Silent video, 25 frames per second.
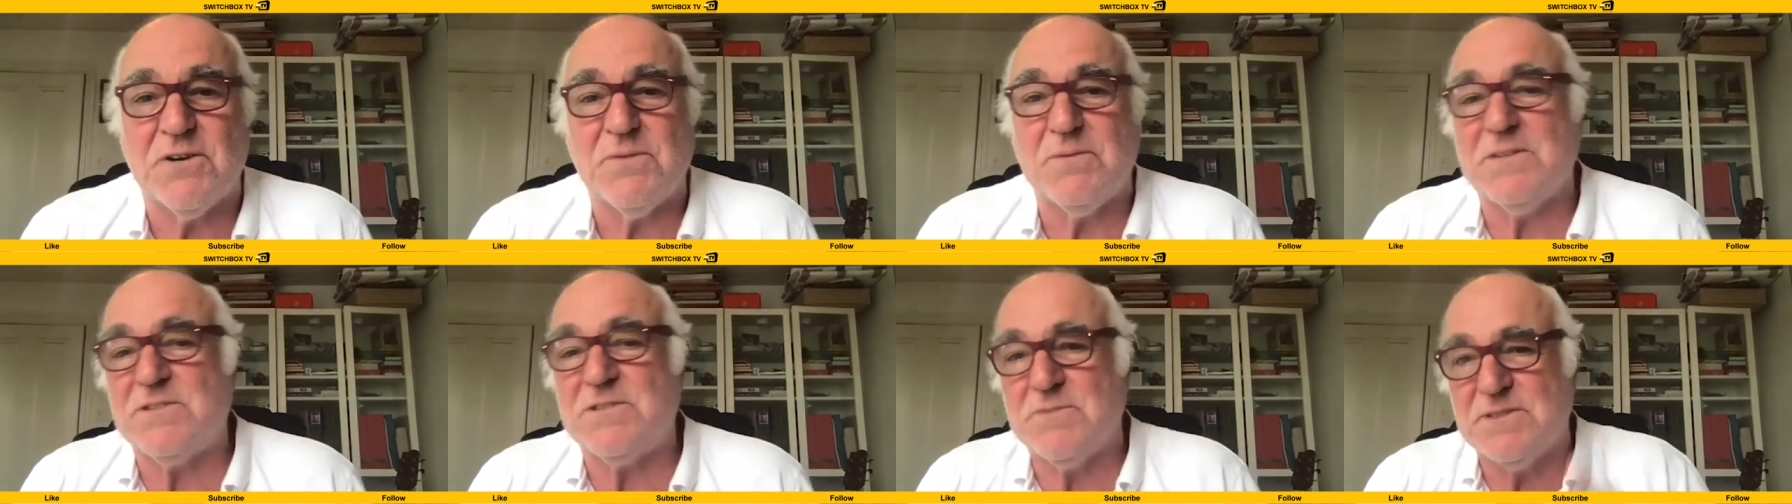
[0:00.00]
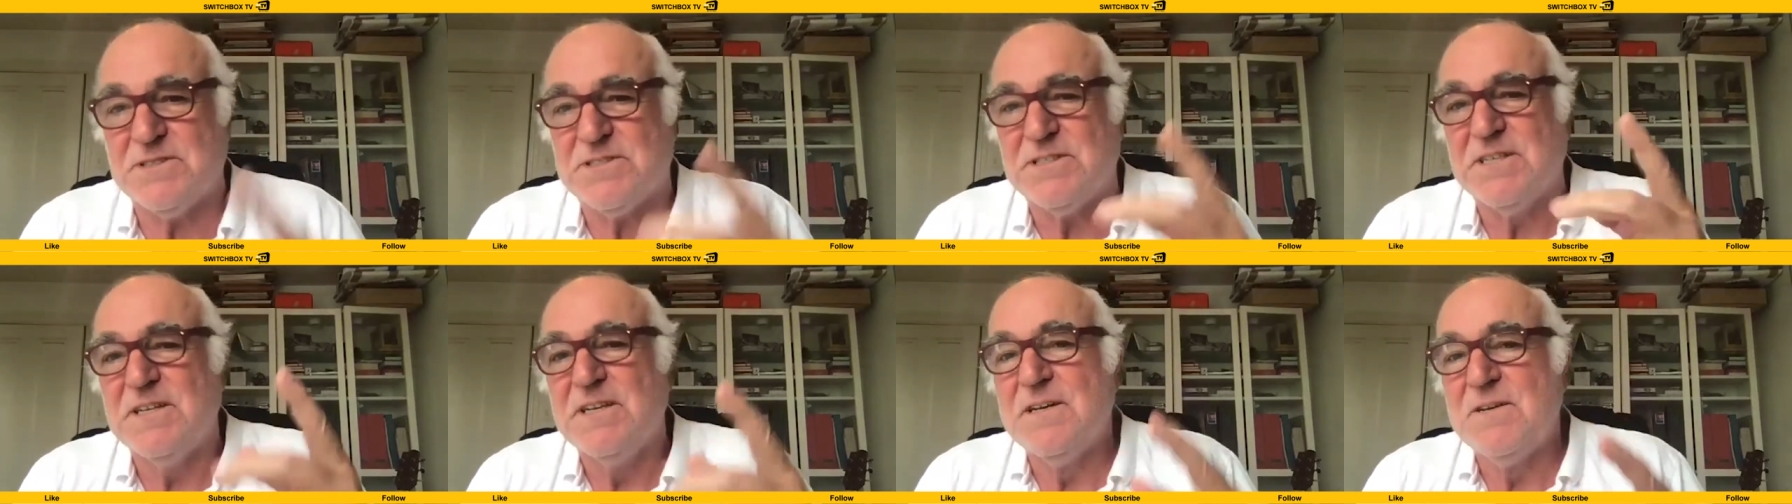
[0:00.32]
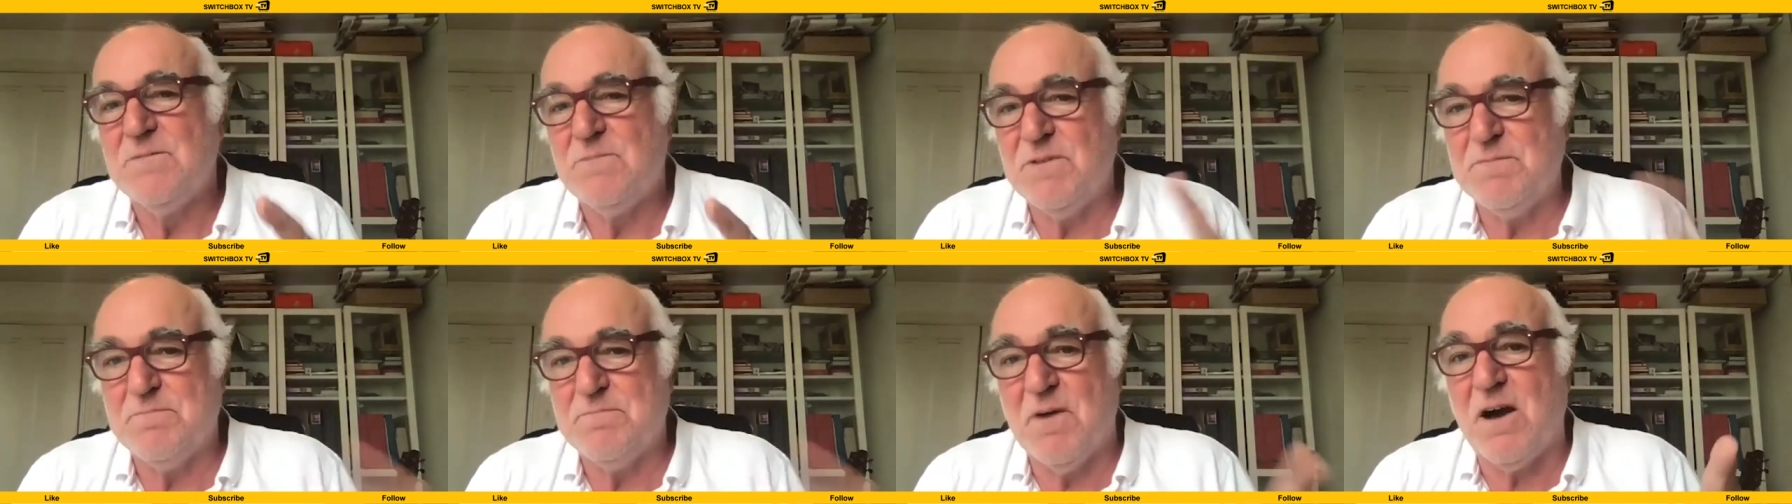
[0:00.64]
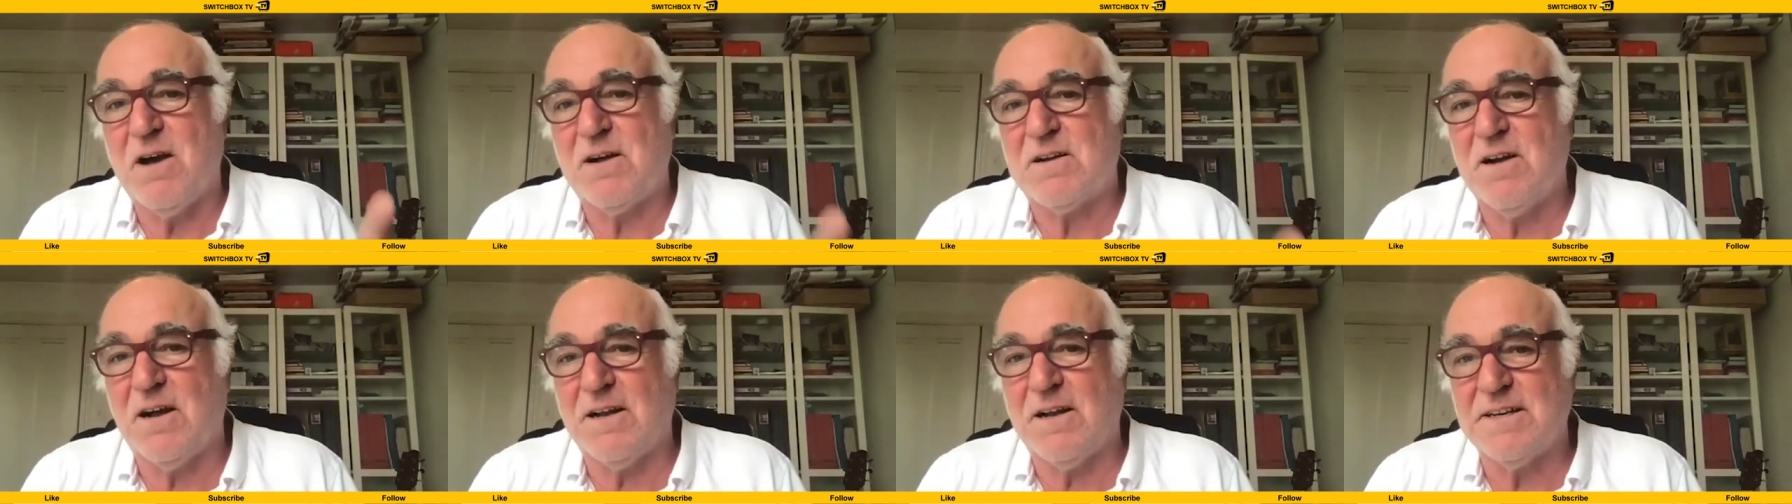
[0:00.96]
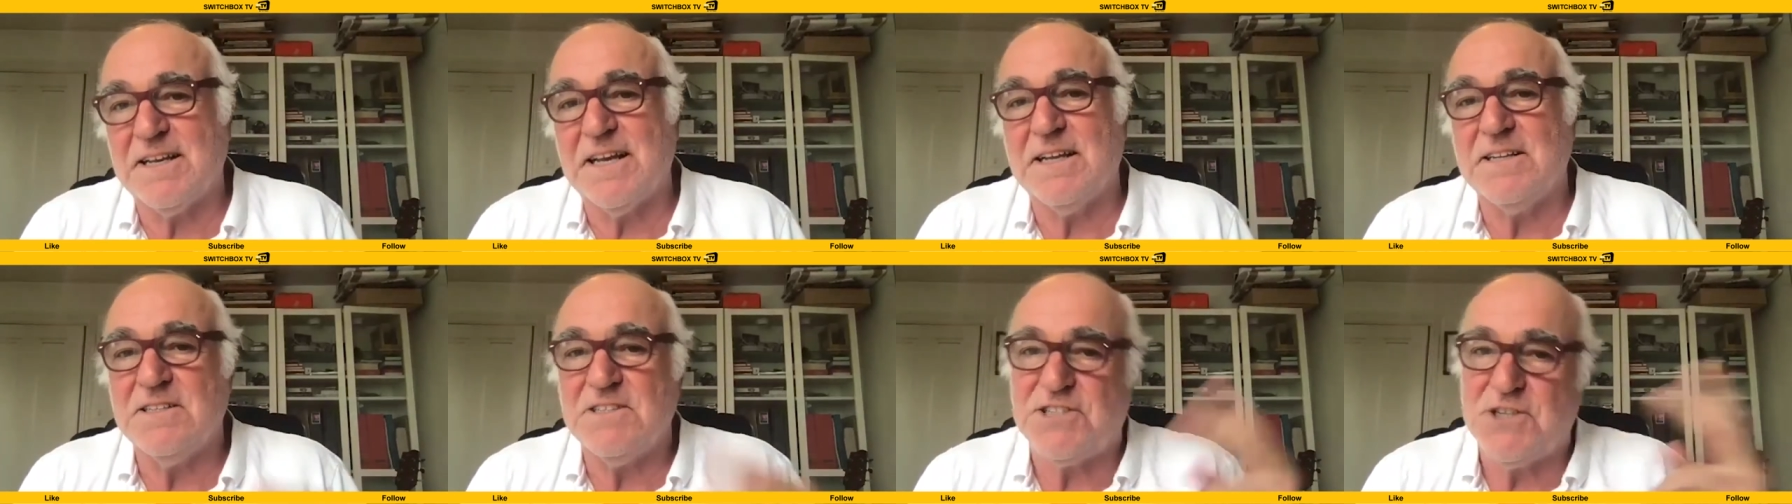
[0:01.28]
which was with Mark Harding
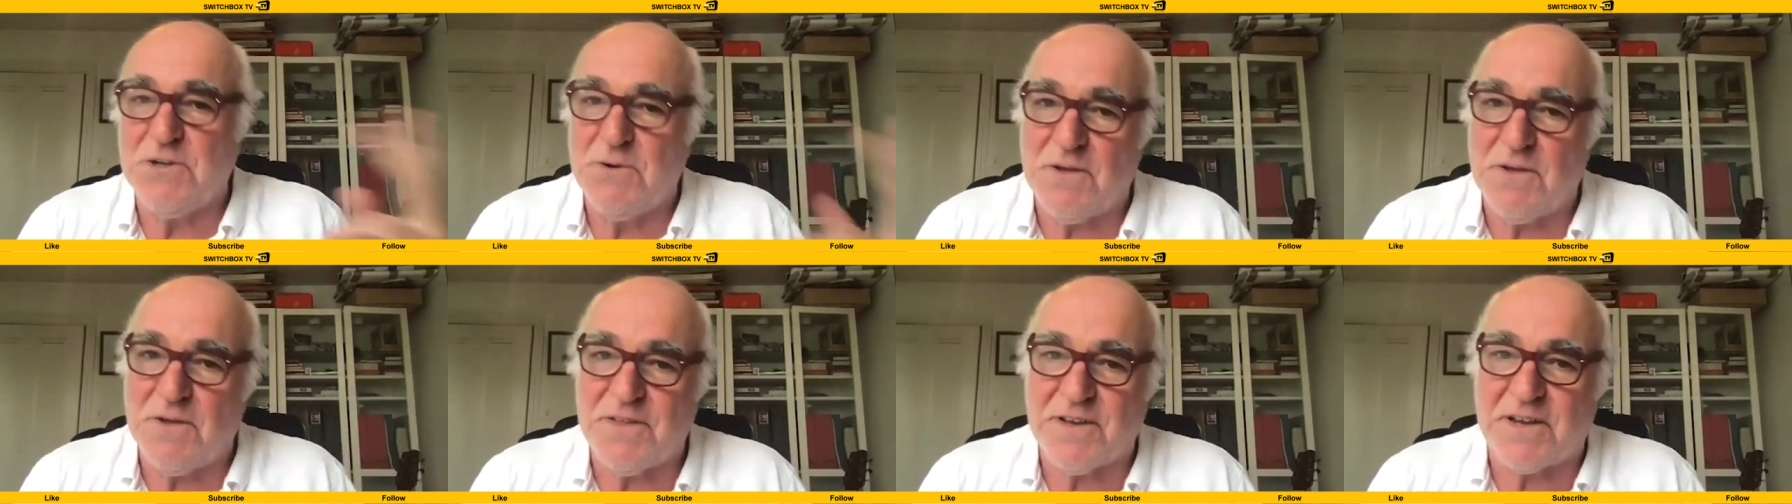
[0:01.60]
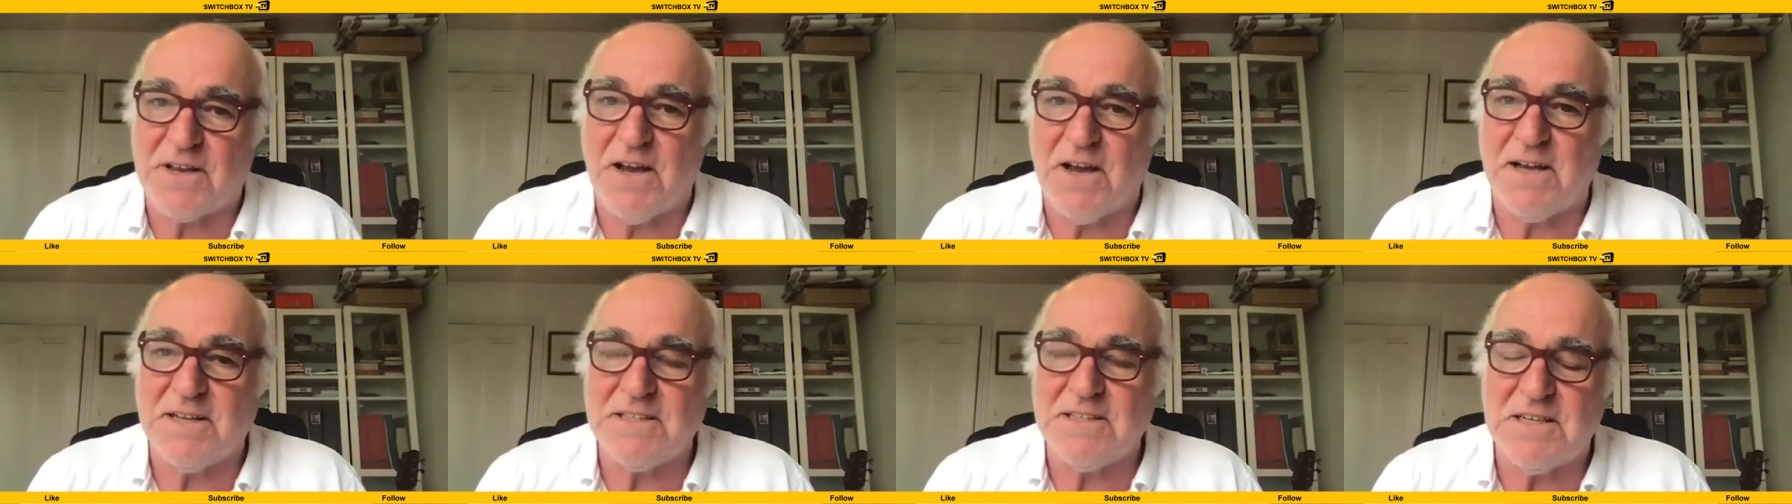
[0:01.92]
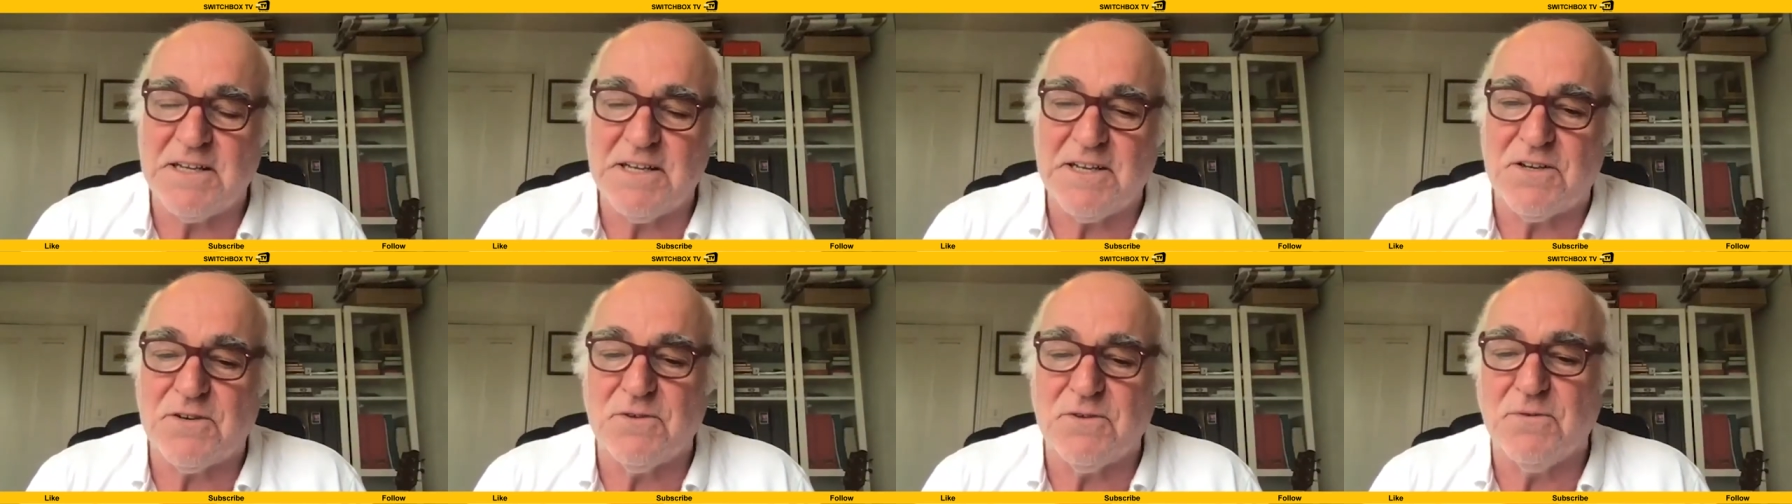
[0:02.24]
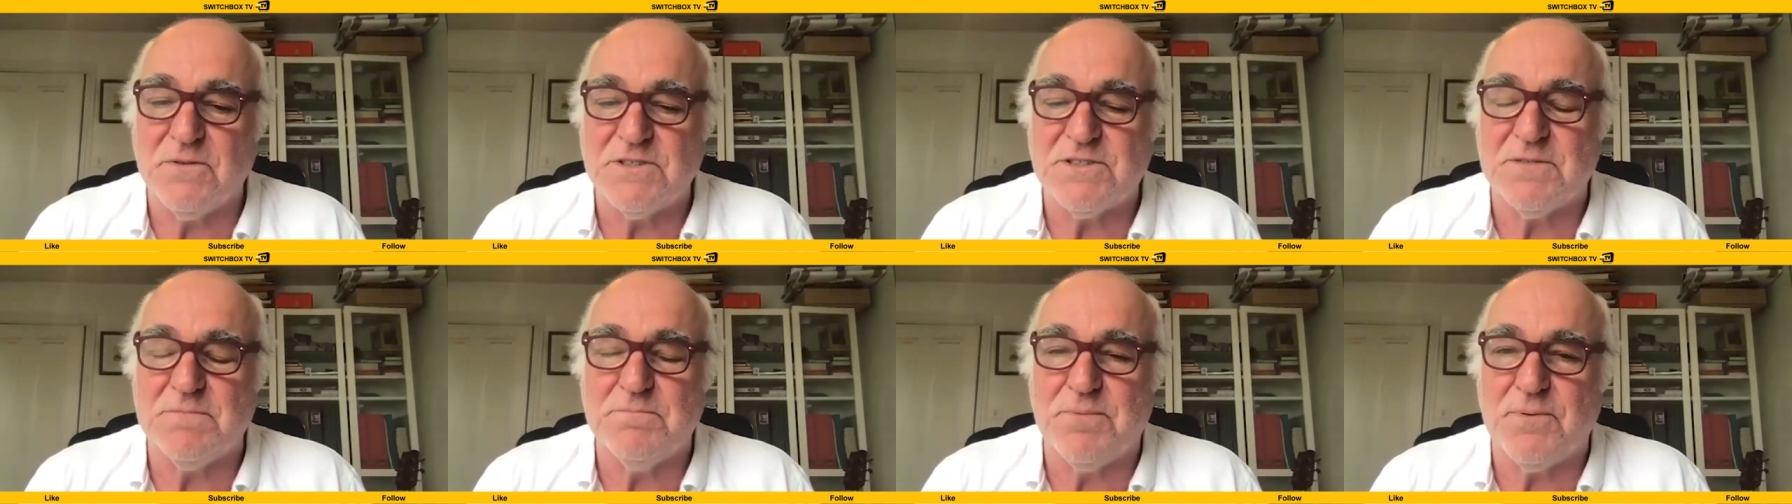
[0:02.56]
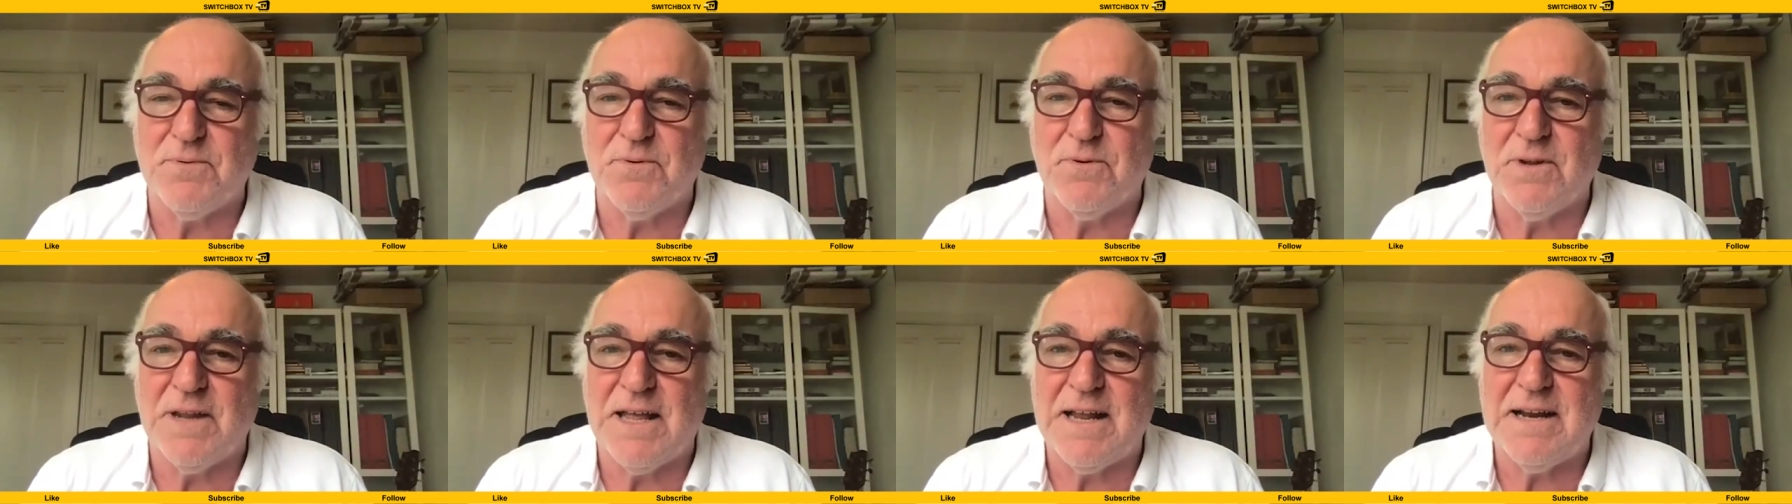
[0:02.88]
and two other guys, Lee Corns and
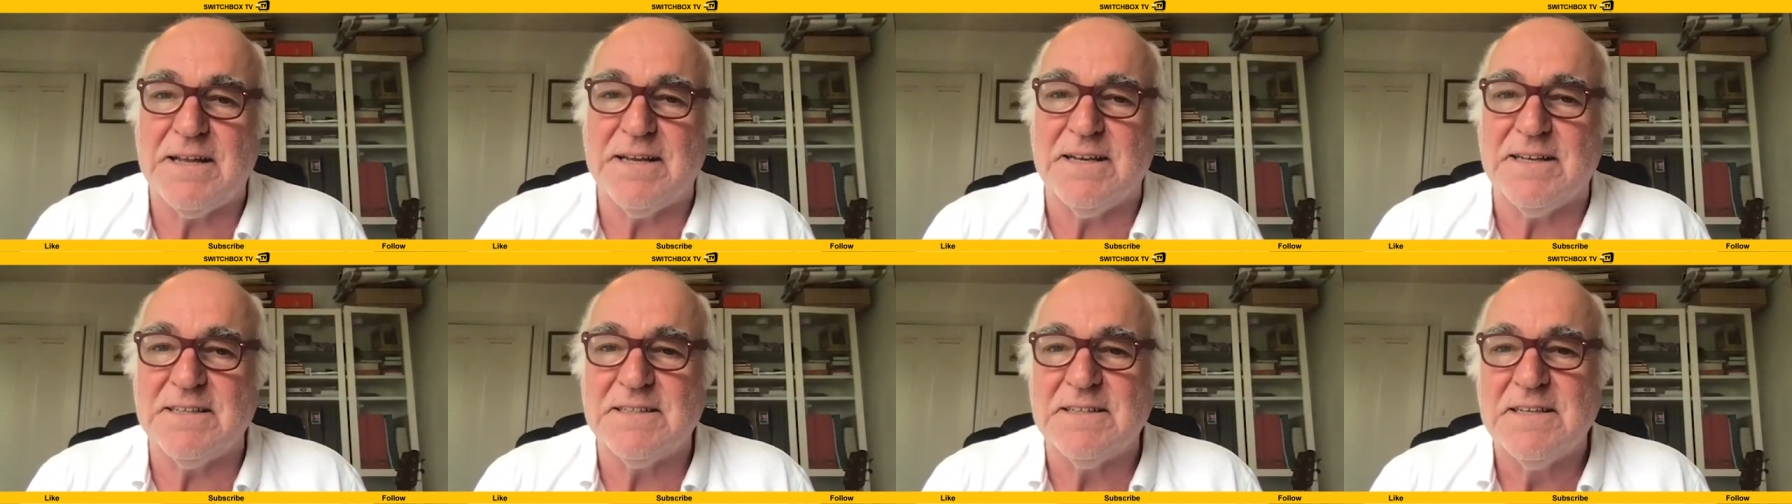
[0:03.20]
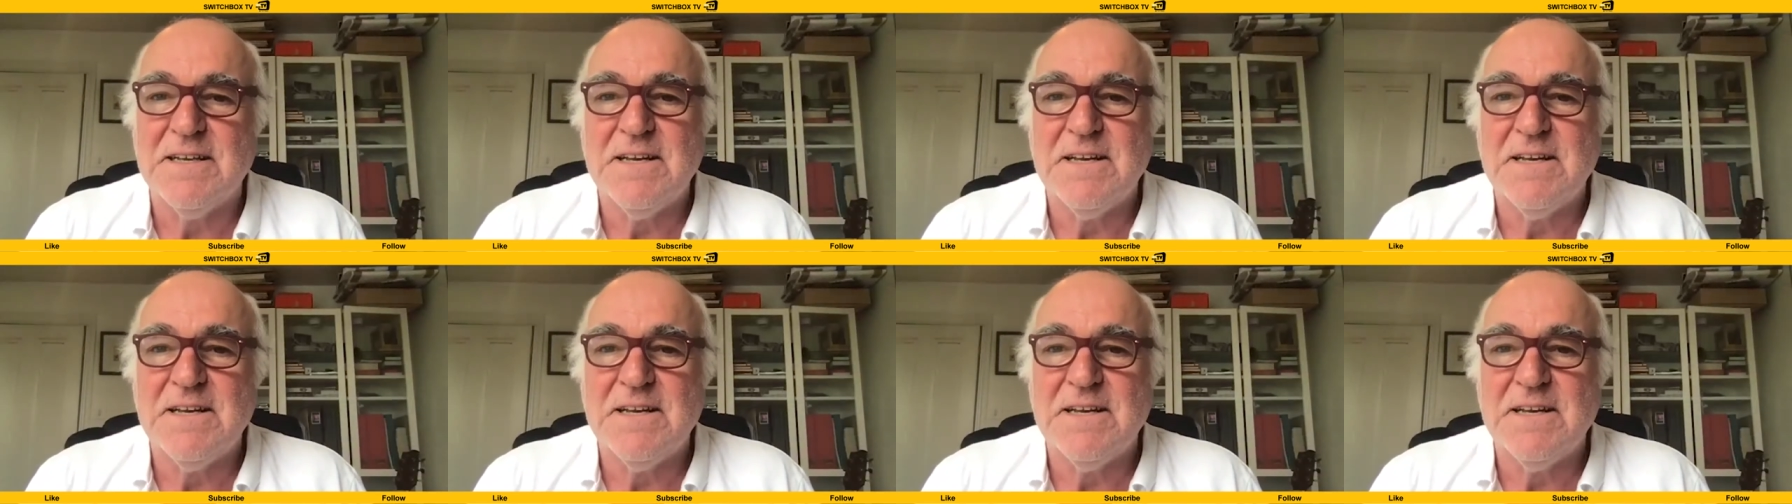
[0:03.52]
Paul Elliott,